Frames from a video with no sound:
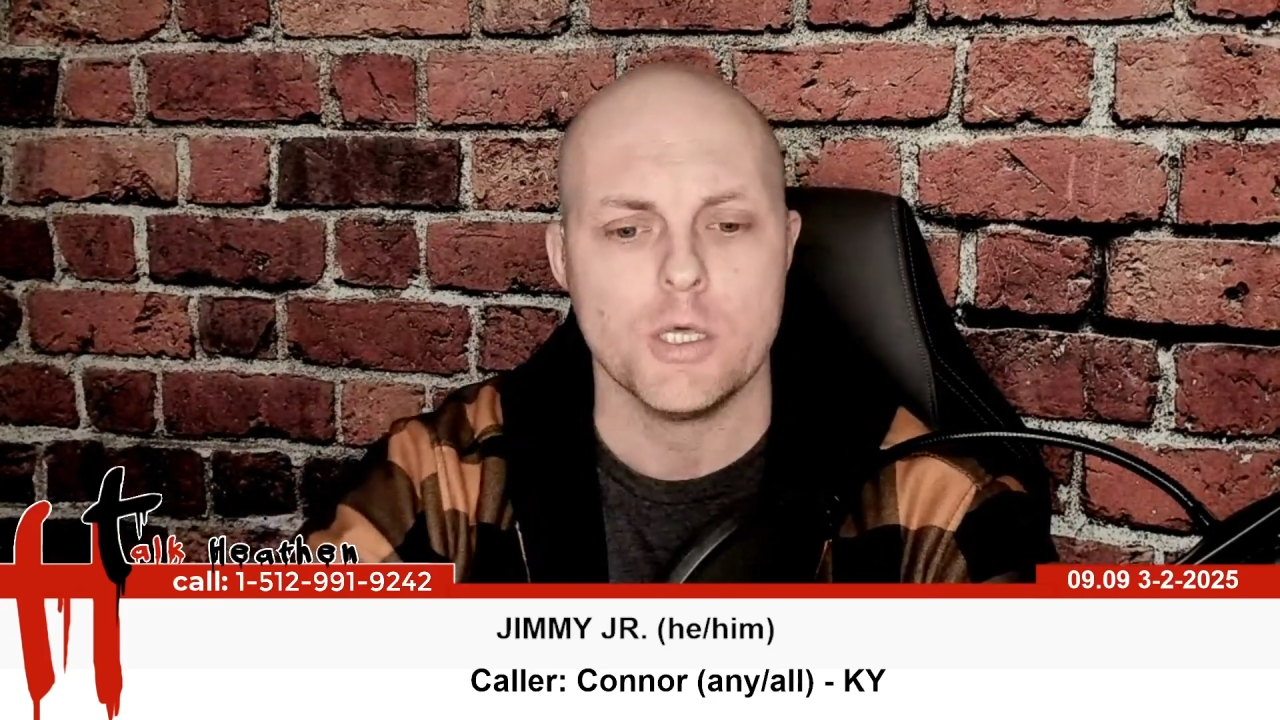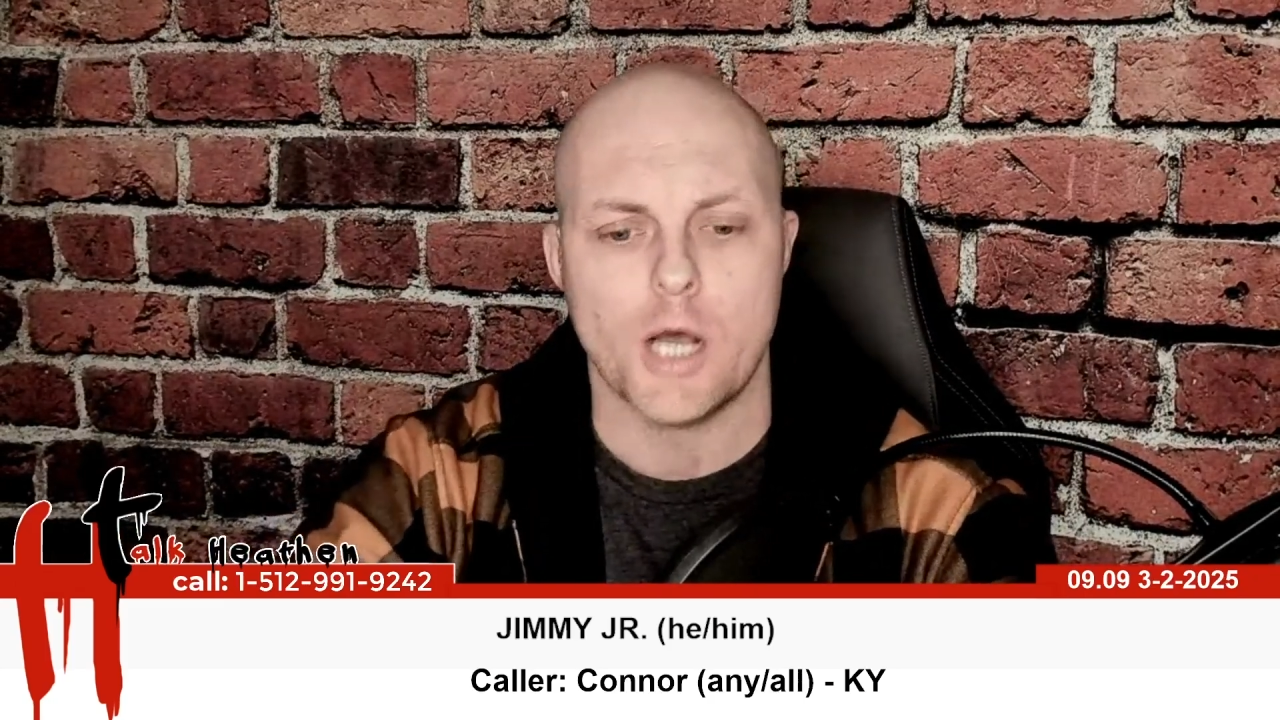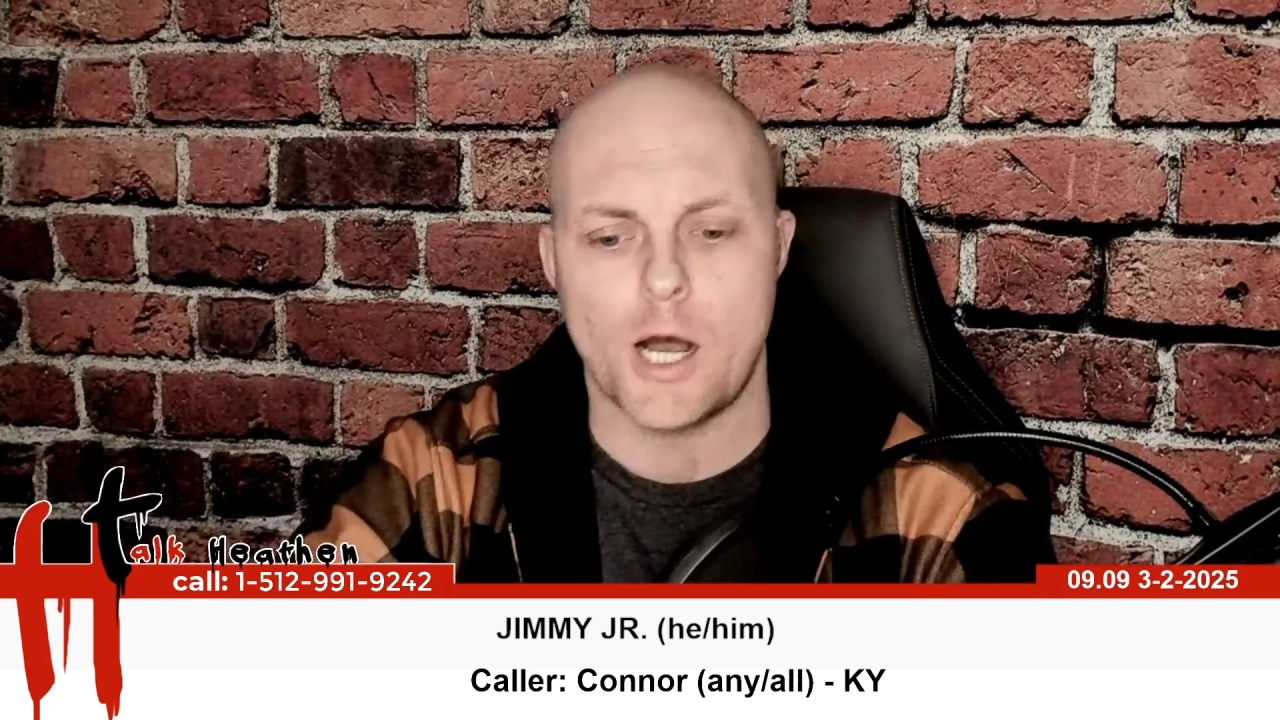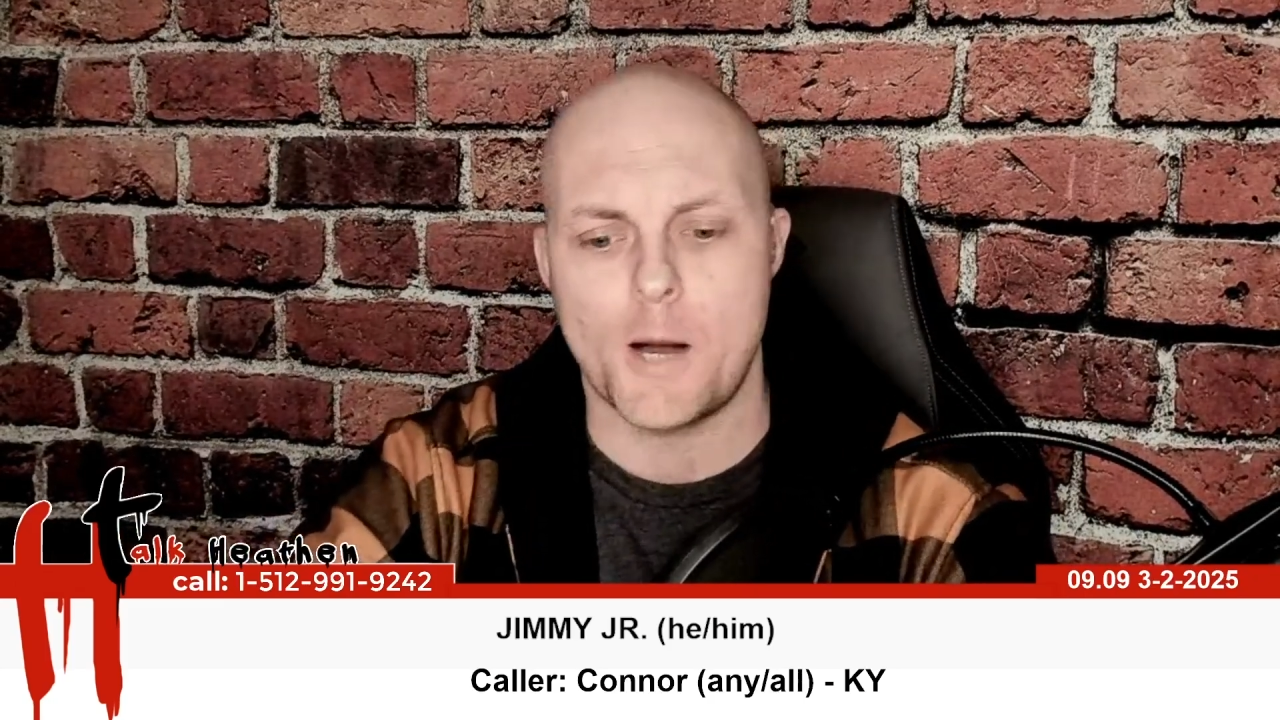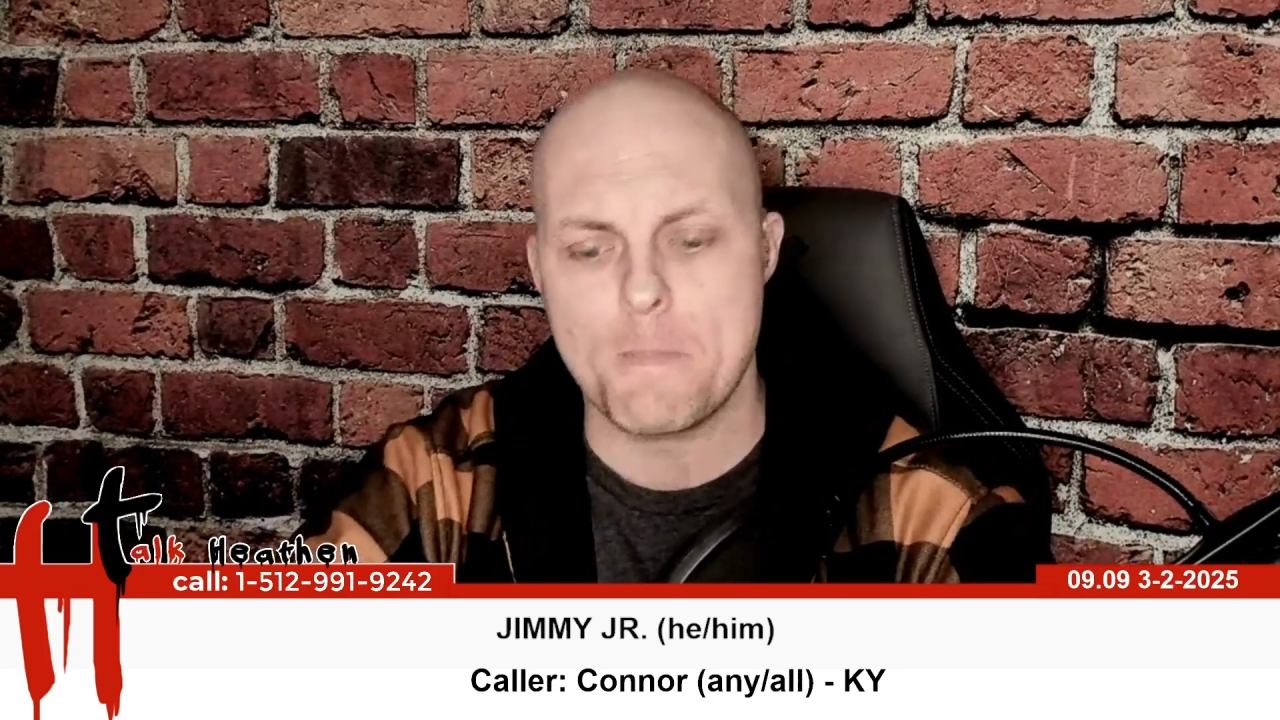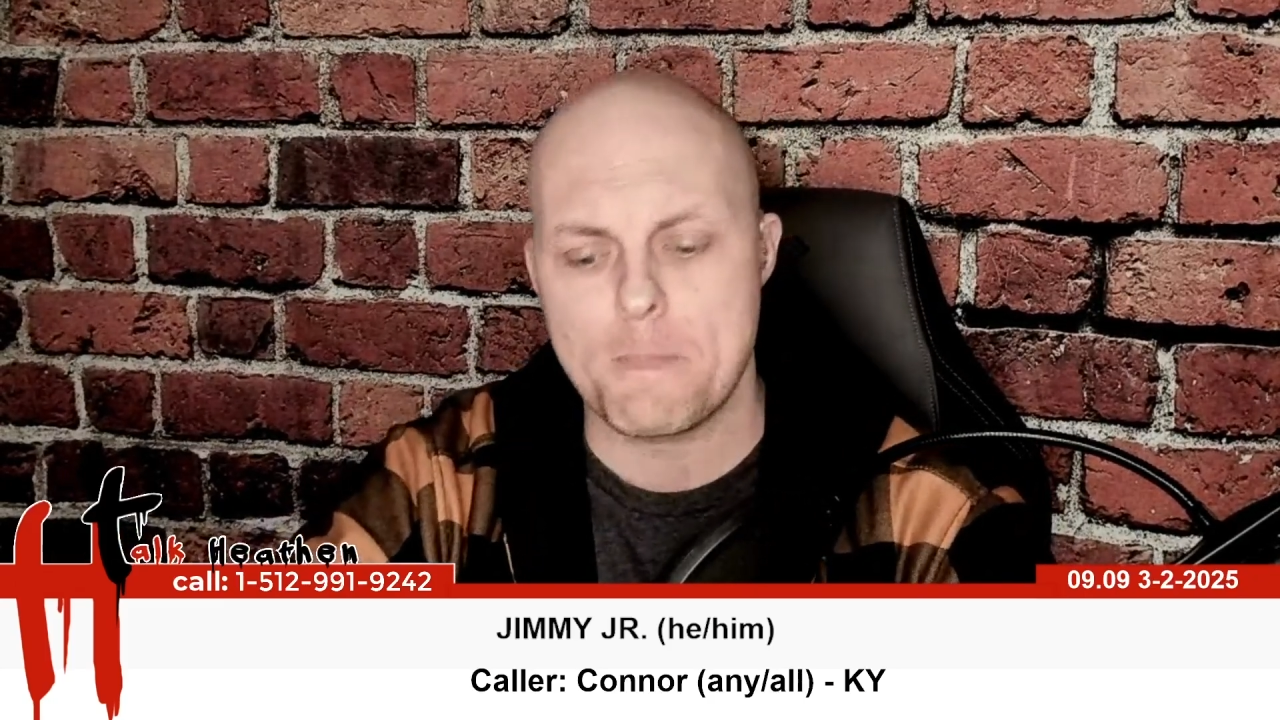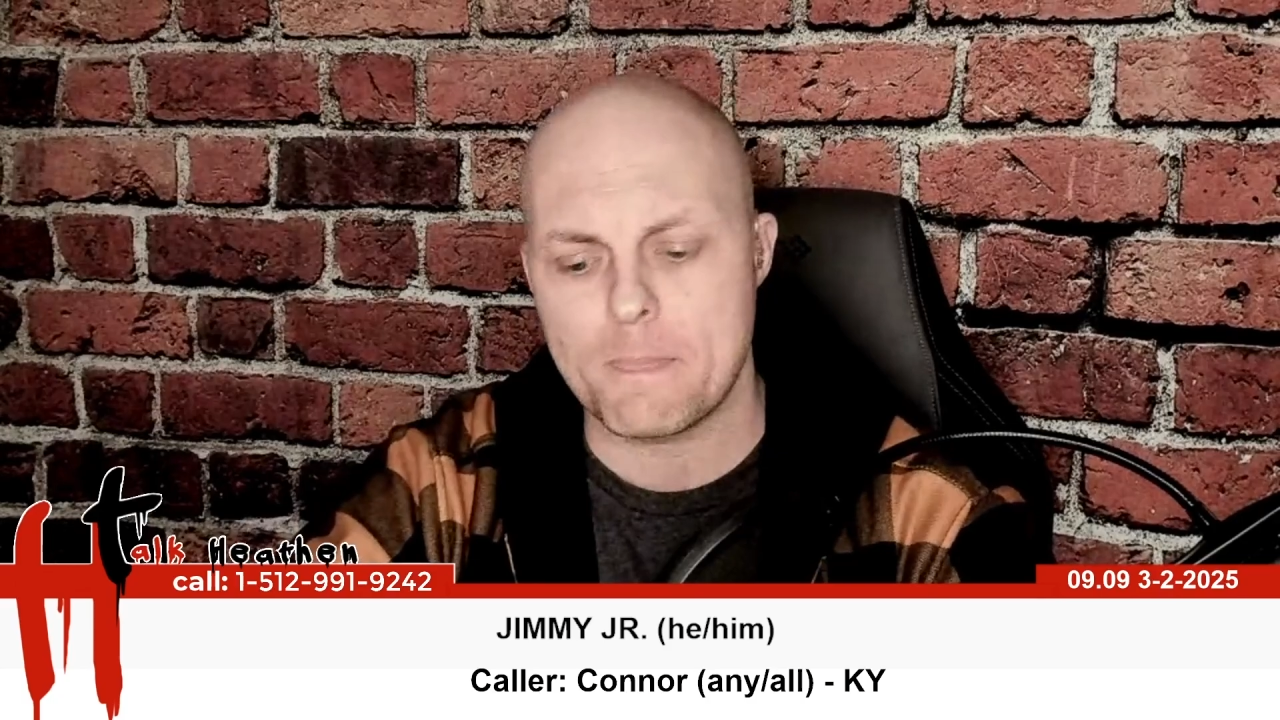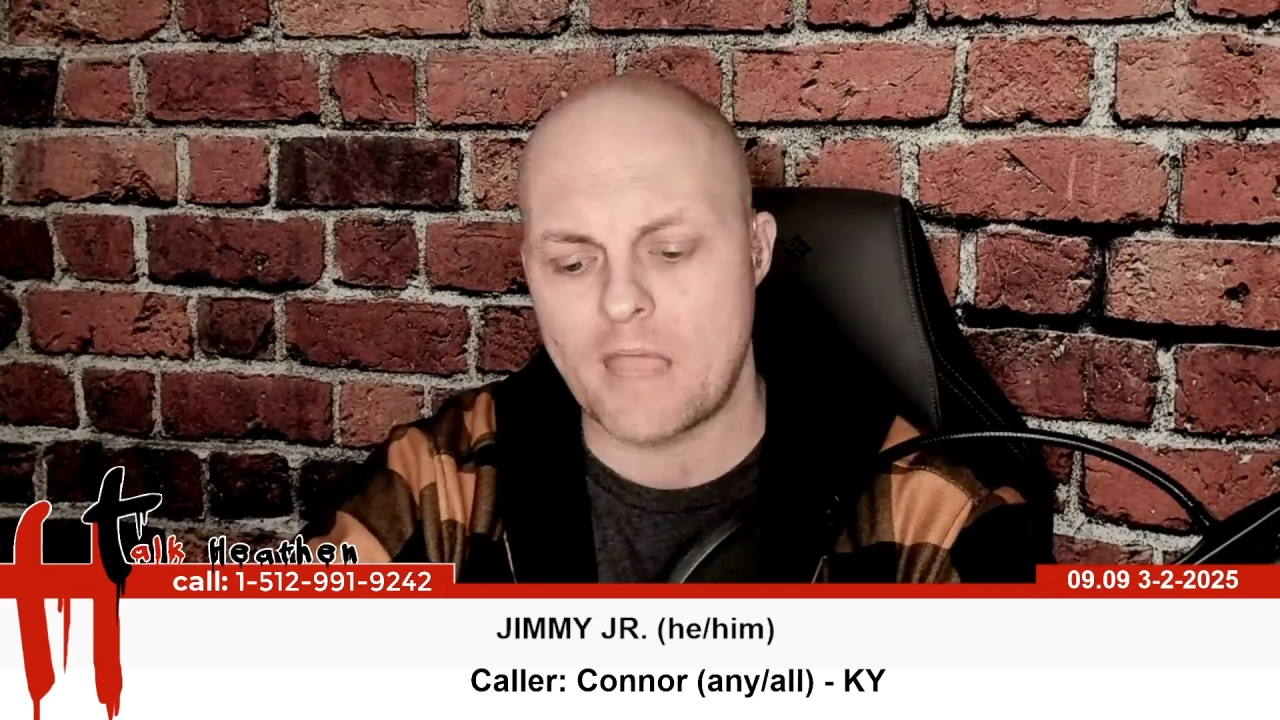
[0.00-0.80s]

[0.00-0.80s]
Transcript: And